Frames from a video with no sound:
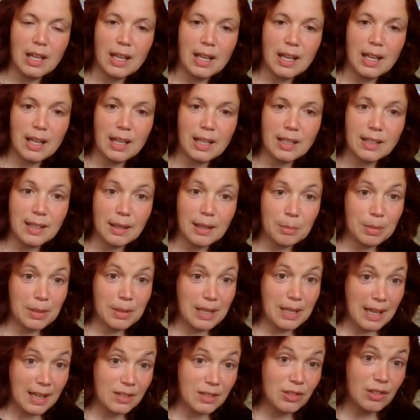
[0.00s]
and can
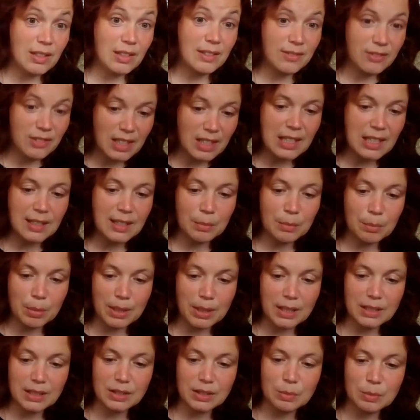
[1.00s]
be actually really
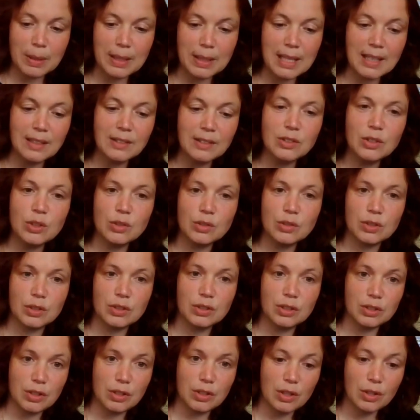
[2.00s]
embraced by end
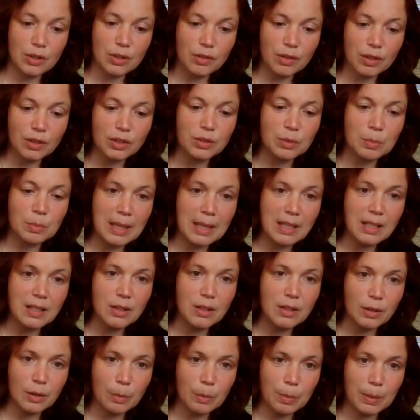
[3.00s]
users across many
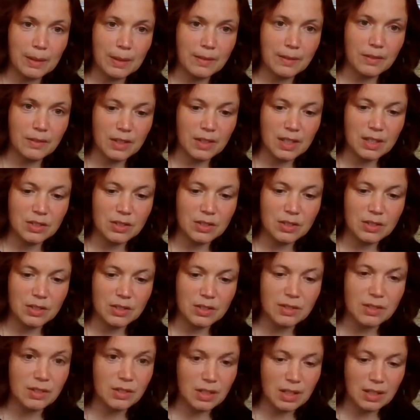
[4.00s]
European regions
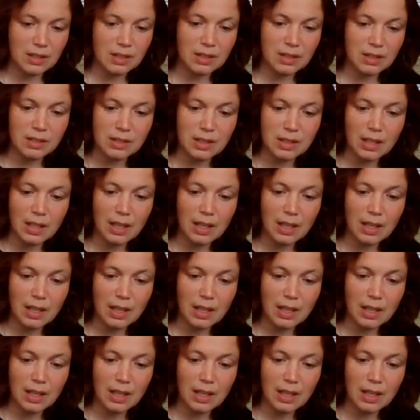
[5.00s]
and cities.